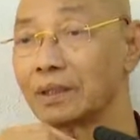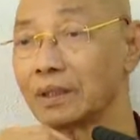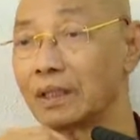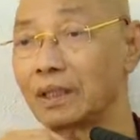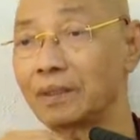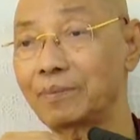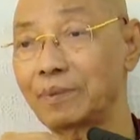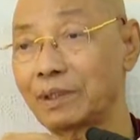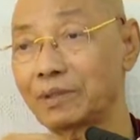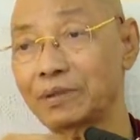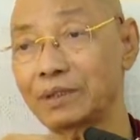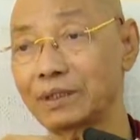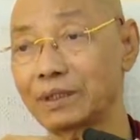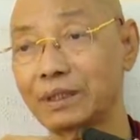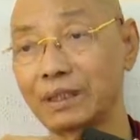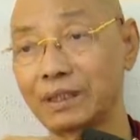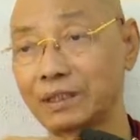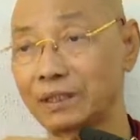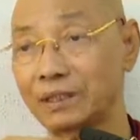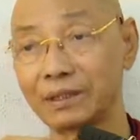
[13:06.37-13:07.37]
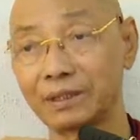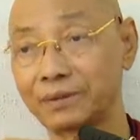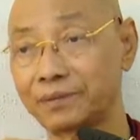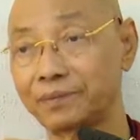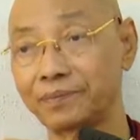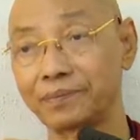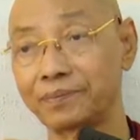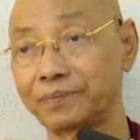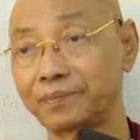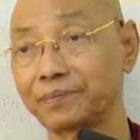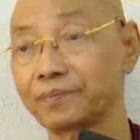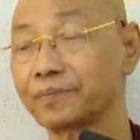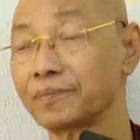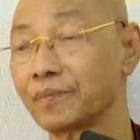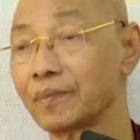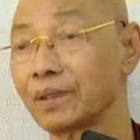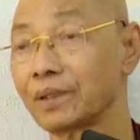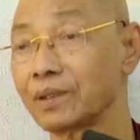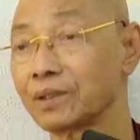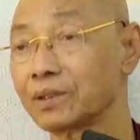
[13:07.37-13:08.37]
about it that.
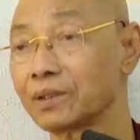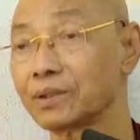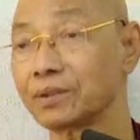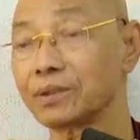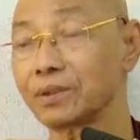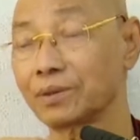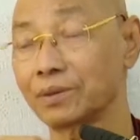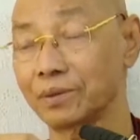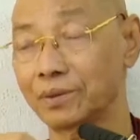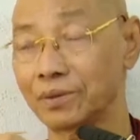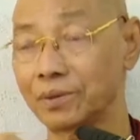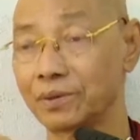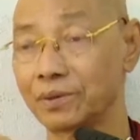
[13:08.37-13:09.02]
So,